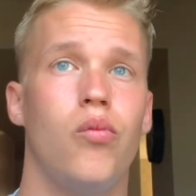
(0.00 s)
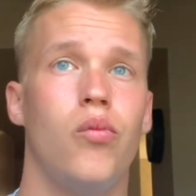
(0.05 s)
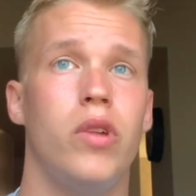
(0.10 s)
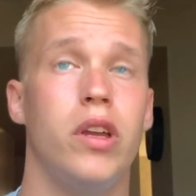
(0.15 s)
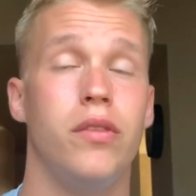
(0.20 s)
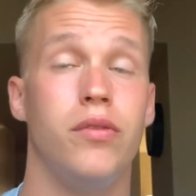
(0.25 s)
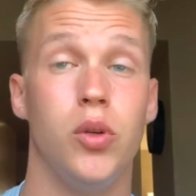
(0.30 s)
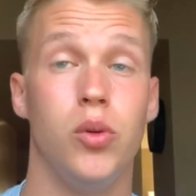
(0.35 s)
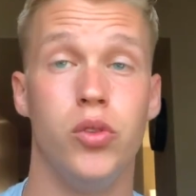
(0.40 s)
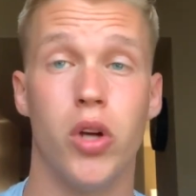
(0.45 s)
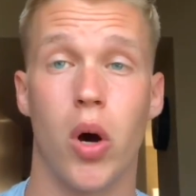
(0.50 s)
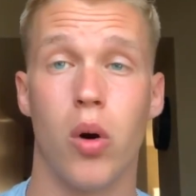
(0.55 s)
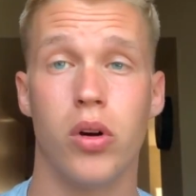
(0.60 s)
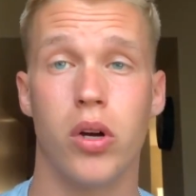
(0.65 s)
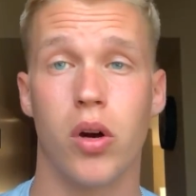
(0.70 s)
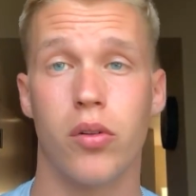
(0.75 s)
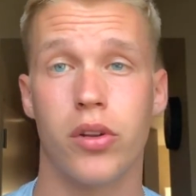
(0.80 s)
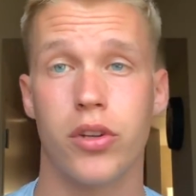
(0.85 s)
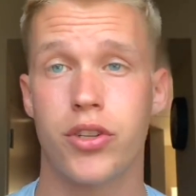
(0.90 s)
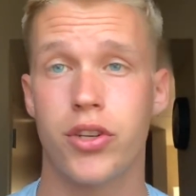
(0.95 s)
if you don't
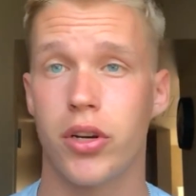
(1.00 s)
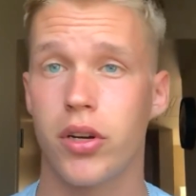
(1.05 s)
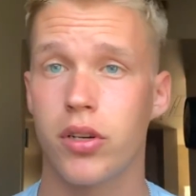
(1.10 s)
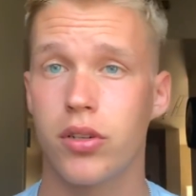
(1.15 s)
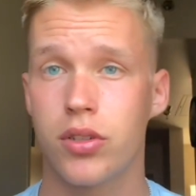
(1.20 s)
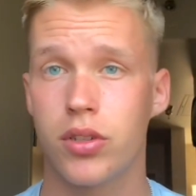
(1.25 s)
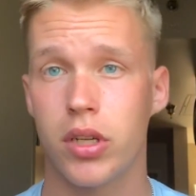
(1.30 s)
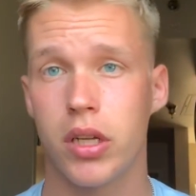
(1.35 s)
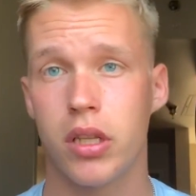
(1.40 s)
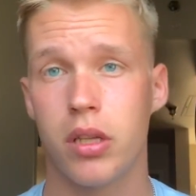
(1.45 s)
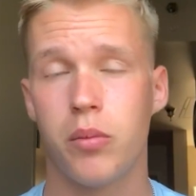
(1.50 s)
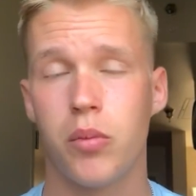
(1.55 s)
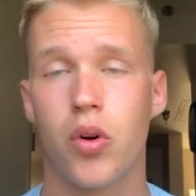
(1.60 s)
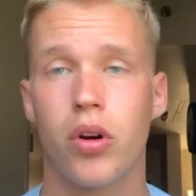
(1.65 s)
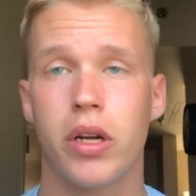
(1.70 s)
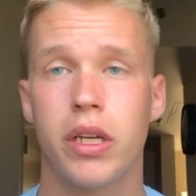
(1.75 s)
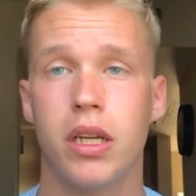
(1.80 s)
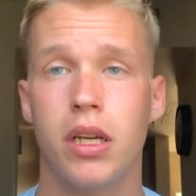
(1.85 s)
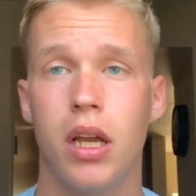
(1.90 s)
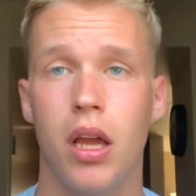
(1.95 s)
go to church in the
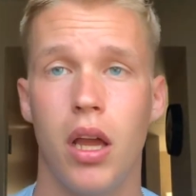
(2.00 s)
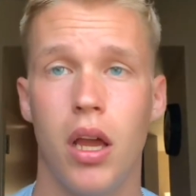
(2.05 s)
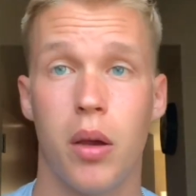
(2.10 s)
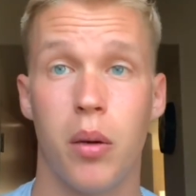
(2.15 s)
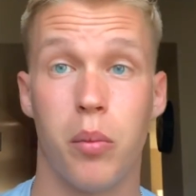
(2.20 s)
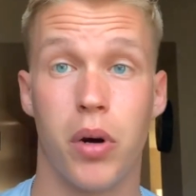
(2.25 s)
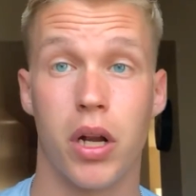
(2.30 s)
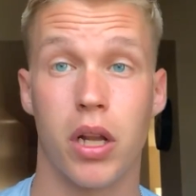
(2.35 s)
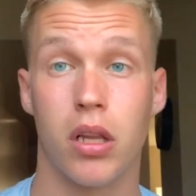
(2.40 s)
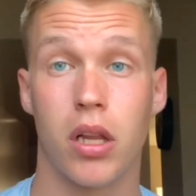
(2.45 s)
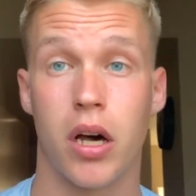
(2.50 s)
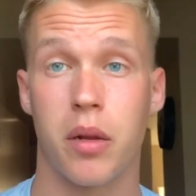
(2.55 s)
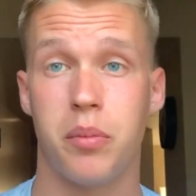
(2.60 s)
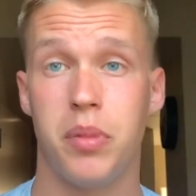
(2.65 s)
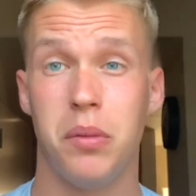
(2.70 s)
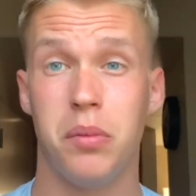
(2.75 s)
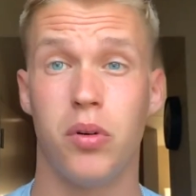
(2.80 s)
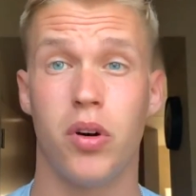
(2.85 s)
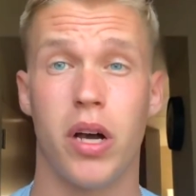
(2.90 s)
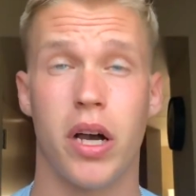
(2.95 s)
morning. But a lot of
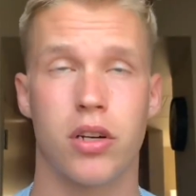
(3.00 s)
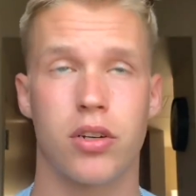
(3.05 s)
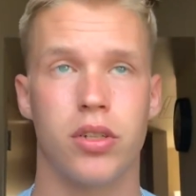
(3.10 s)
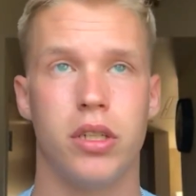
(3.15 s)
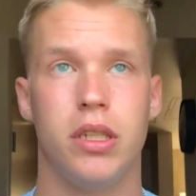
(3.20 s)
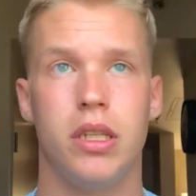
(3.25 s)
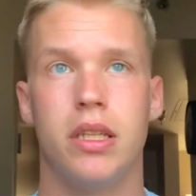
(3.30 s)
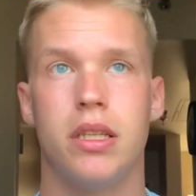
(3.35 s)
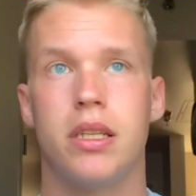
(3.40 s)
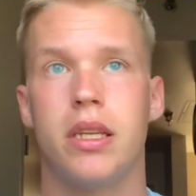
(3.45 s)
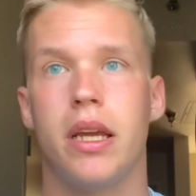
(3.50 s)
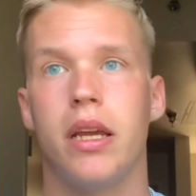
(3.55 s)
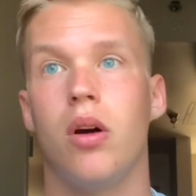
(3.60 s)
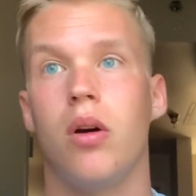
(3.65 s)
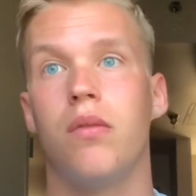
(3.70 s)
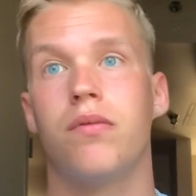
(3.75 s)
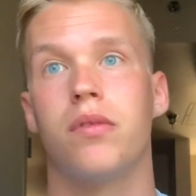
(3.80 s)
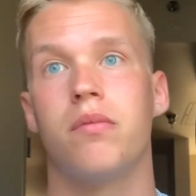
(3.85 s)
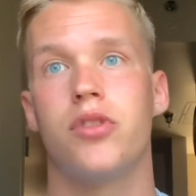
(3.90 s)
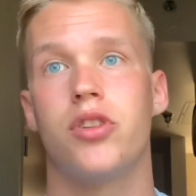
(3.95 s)
people actually did stay
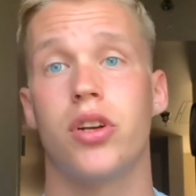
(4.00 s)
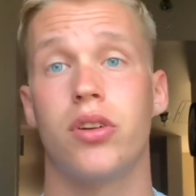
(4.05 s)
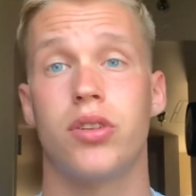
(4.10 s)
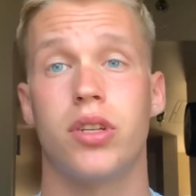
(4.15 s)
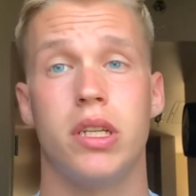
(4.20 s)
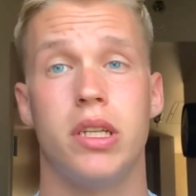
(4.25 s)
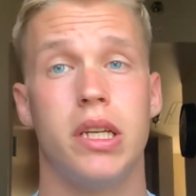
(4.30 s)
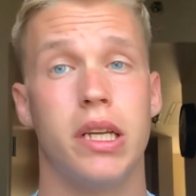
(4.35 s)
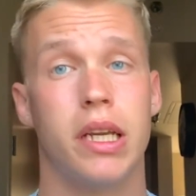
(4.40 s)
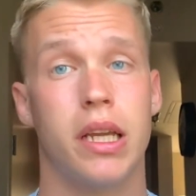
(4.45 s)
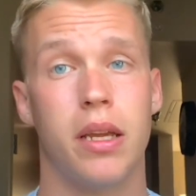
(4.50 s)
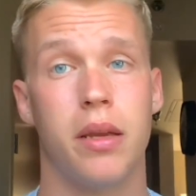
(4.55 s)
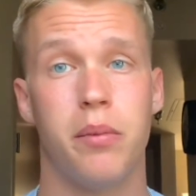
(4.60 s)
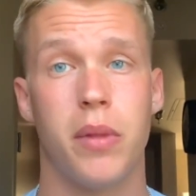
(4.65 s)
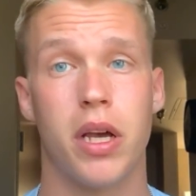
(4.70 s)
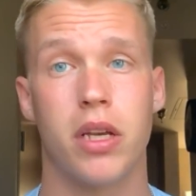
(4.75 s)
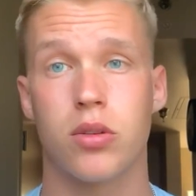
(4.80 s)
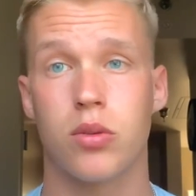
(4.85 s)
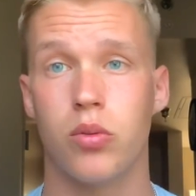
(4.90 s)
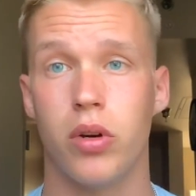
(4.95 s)
home from church and didn't get
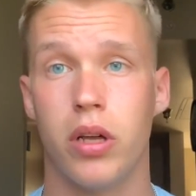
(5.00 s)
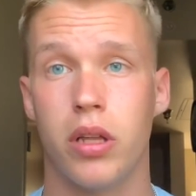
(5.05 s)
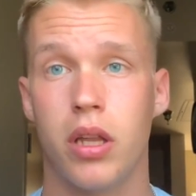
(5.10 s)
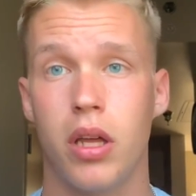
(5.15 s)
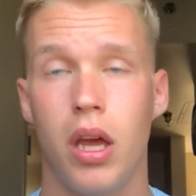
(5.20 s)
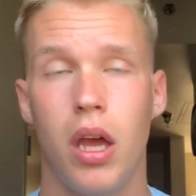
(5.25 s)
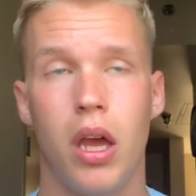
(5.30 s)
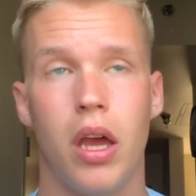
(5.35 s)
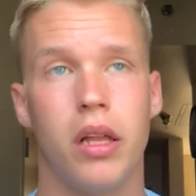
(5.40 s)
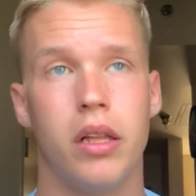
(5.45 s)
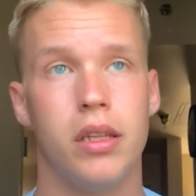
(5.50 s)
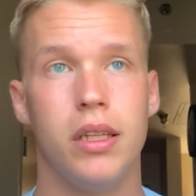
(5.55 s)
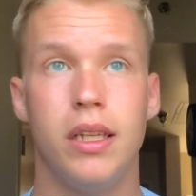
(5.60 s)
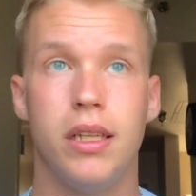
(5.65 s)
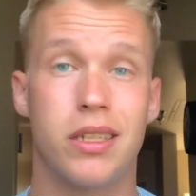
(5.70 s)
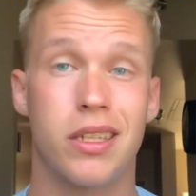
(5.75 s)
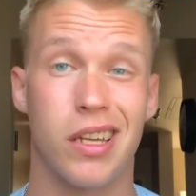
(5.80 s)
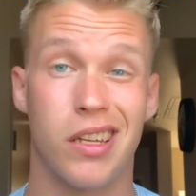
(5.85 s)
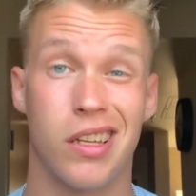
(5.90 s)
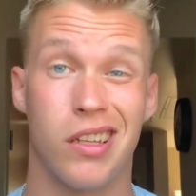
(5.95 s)
messed with, at
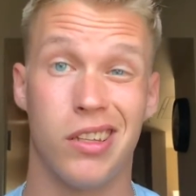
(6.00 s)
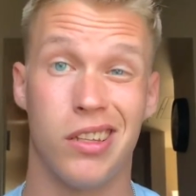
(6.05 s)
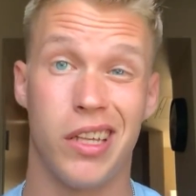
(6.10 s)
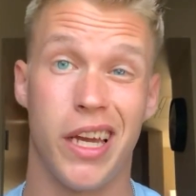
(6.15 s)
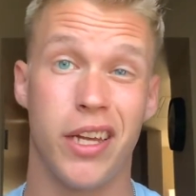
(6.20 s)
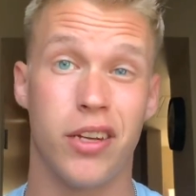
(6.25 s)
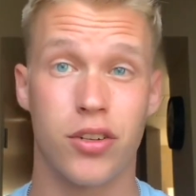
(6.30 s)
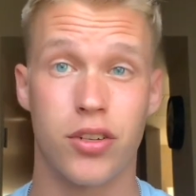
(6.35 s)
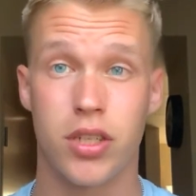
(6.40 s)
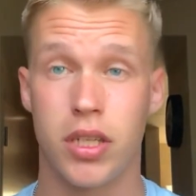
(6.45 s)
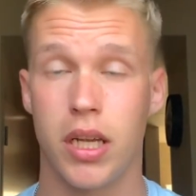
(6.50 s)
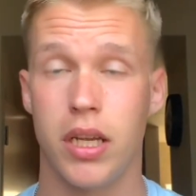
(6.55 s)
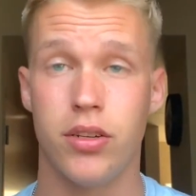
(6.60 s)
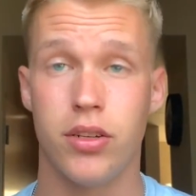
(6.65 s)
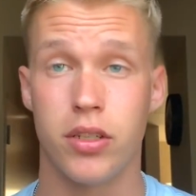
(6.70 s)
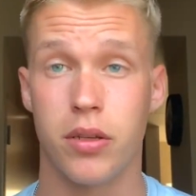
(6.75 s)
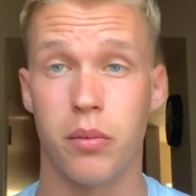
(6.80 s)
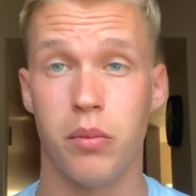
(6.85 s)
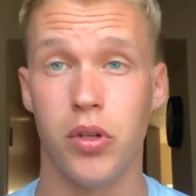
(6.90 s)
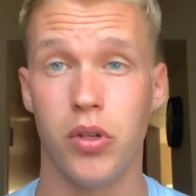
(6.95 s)
least in the later
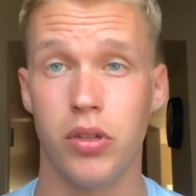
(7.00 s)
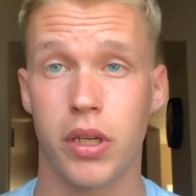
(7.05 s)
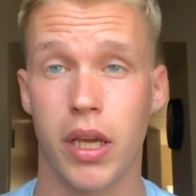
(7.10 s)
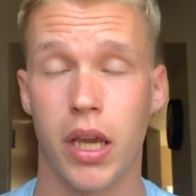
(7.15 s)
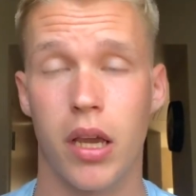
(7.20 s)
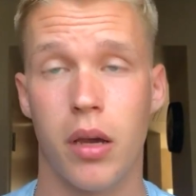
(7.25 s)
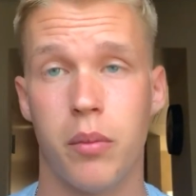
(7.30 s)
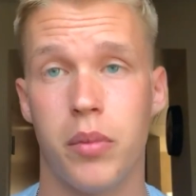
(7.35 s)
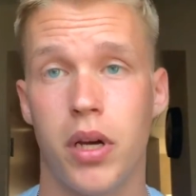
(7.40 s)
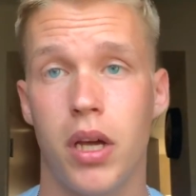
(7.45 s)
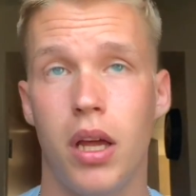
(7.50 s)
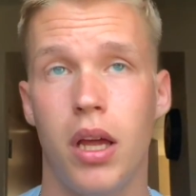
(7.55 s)
stages of boot camp.